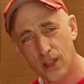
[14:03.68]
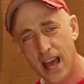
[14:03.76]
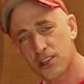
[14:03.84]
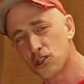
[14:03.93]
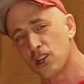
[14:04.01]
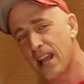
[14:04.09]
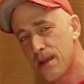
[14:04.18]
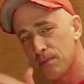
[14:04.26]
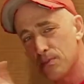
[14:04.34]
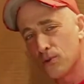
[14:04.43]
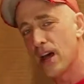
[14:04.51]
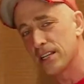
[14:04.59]
that shit and be
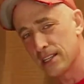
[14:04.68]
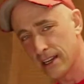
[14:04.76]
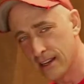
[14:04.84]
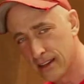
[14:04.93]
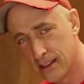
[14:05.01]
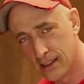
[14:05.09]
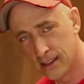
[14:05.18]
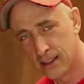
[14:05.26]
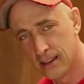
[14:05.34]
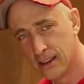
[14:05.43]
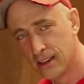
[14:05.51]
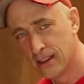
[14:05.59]
president.
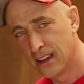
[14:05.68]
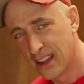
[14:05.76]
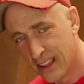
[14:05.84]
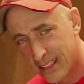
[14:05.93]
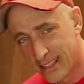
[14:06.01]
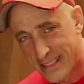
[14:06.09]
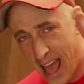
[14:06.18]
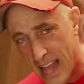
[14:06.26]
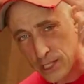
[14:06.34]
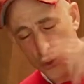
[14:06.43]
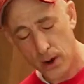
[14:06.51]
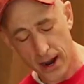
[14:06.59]

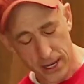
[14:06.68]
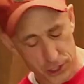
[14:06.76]
That's where I